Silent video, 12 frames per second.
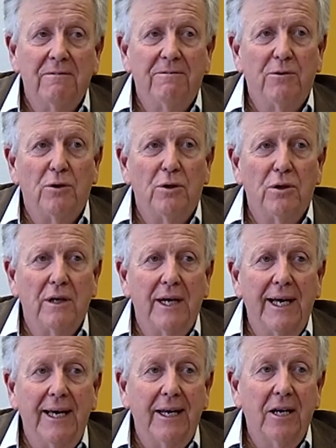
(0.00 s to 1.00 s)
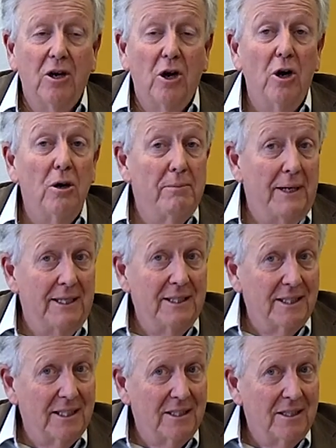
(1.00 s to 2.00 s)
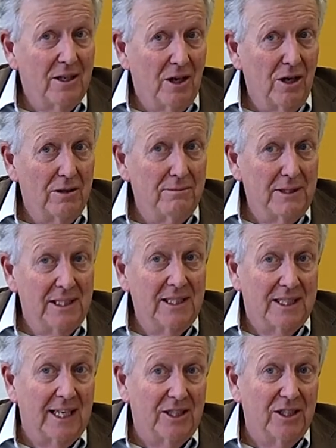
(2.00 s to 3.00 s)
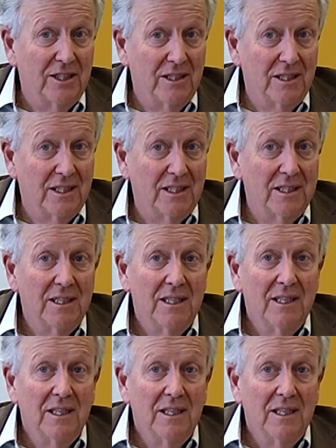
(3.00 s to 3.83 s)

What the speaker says: for a comment on Mrs. Thatcher's